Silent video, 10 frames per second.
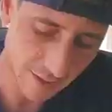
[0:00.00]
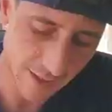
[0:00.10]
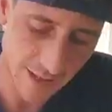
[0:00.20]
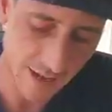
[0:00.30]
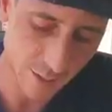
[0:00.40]
Look
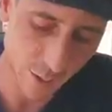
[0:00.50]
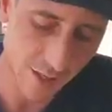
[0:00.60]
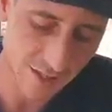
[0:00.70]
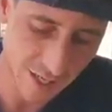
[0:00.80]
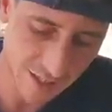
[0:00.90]
at that.
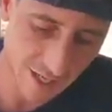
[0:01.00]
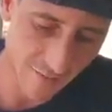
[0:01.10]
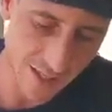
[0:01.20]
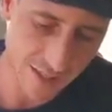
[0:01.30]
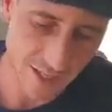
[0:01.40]

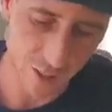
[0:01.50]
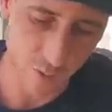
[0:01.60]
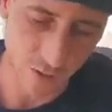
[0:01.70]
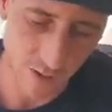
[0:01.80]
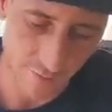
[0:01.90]
36.76.
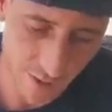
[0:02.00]
We don't have